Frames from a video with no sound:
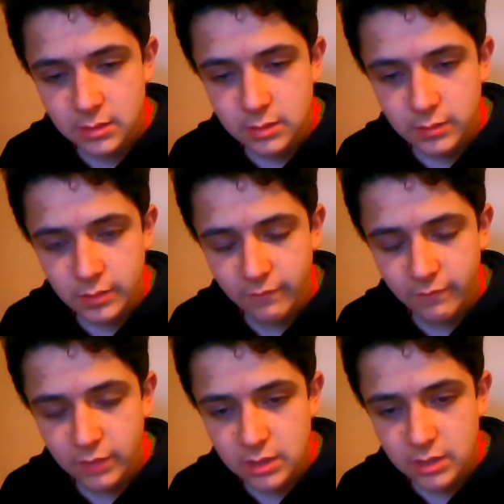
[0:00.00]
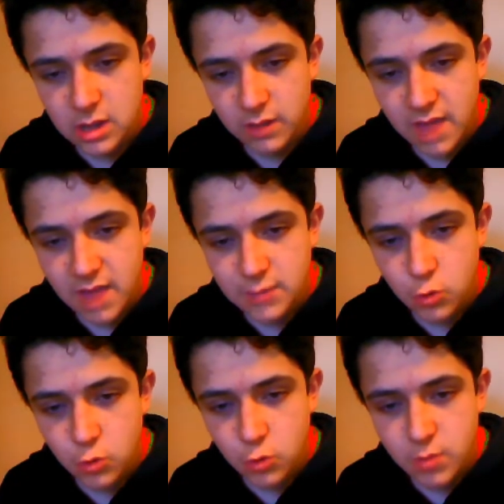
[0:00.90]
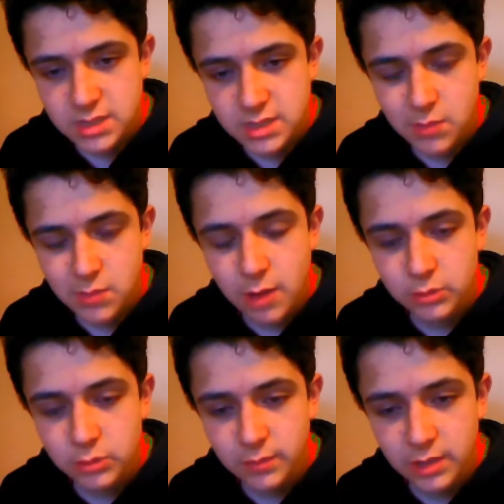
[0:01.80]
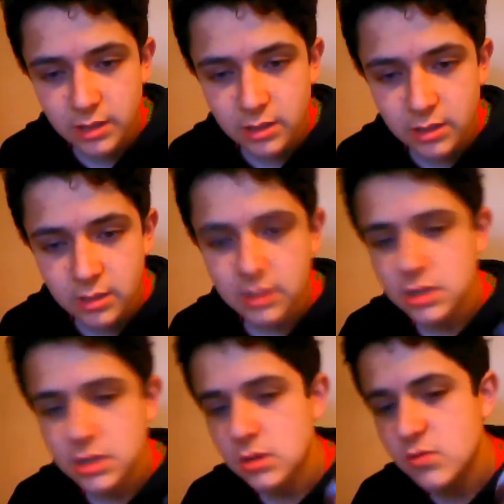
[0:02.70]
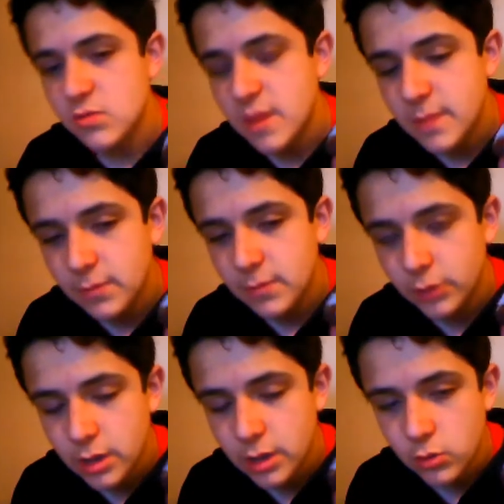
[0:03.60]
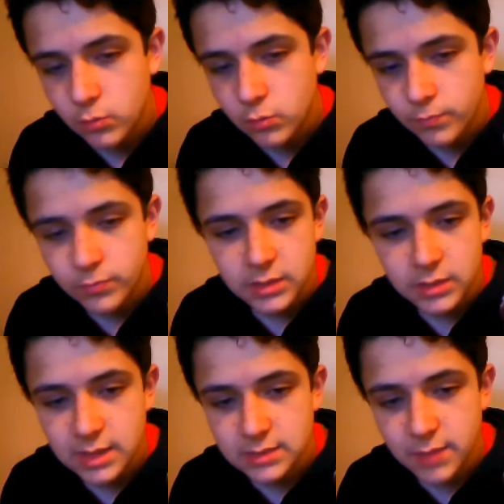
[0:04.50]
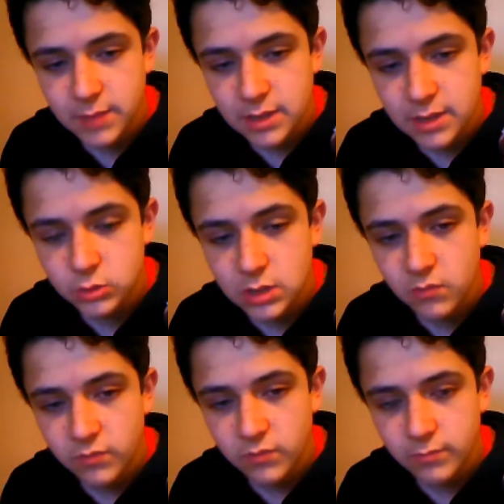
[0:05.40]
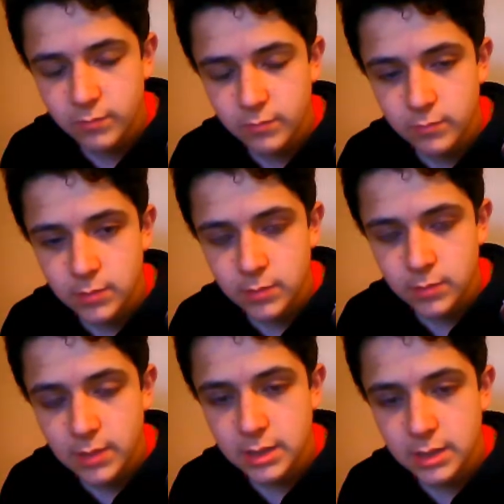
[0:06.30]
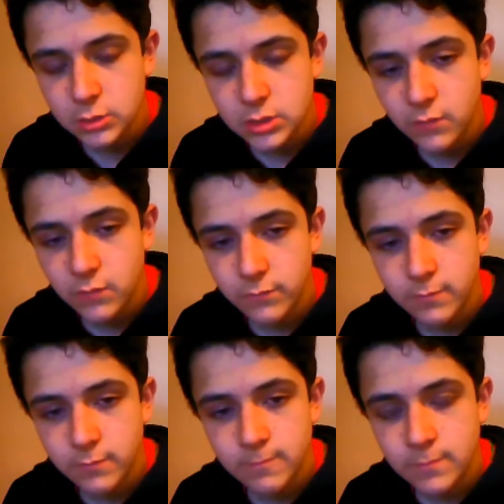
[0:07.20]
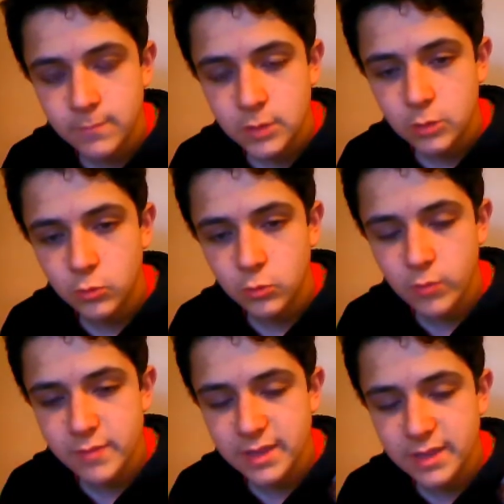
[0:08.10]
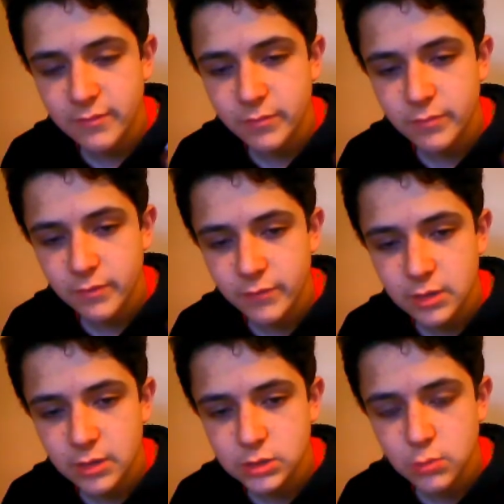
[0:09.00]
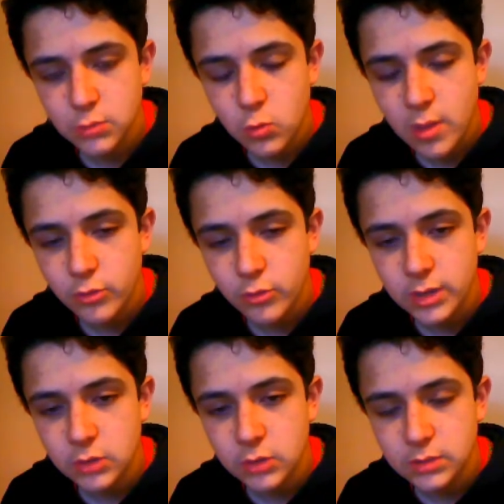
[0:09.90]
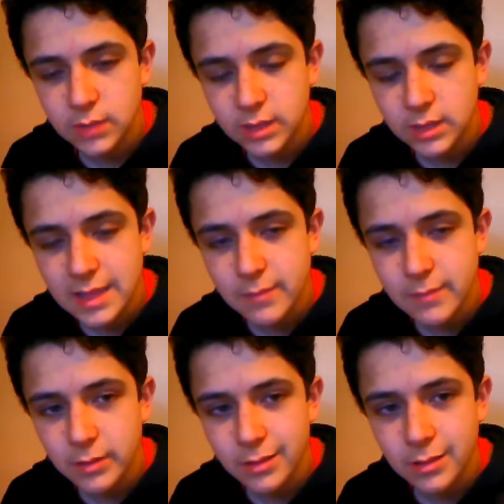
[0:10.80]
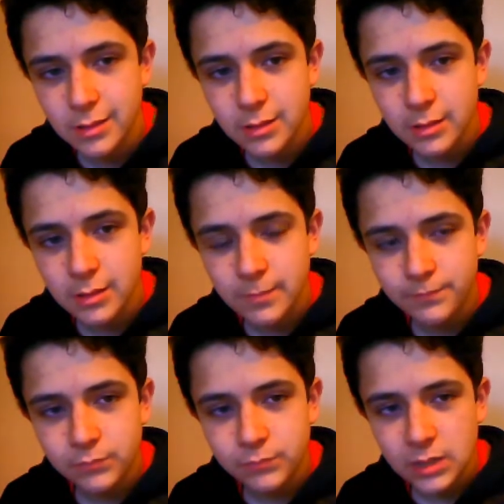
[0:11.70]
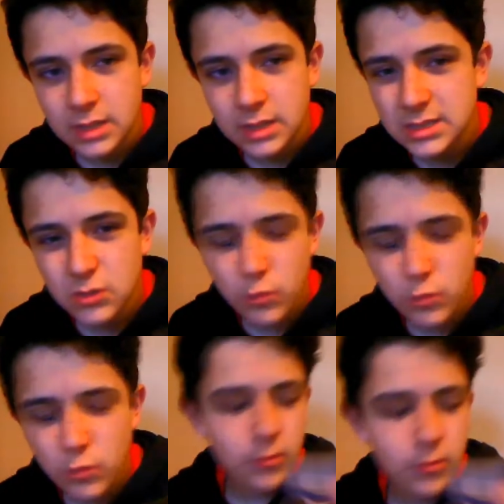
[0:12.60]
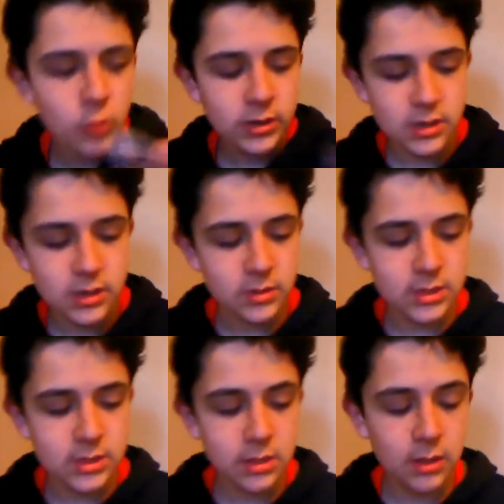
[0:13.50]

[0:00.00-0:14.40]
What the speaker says: If, like, you know, if Hasbro missed a spot or something, you know, you might be able to go get some paint yourself and paint it yourself. Or maybe give the figure some more weathering or something like that, but it's still pretty important, you know, it's still